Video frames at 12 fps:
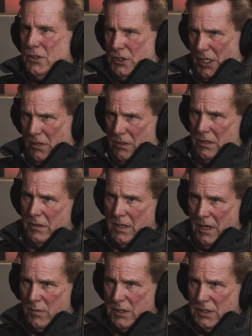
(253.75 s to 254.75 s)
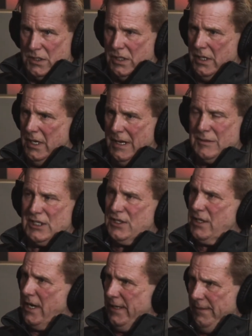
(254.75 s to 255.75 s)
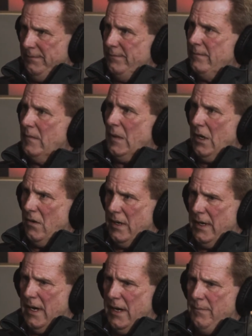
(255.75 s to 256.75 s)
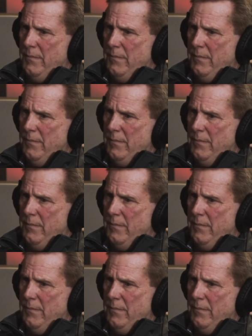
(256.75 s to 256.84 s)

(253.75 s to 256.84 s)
So it was exciting, and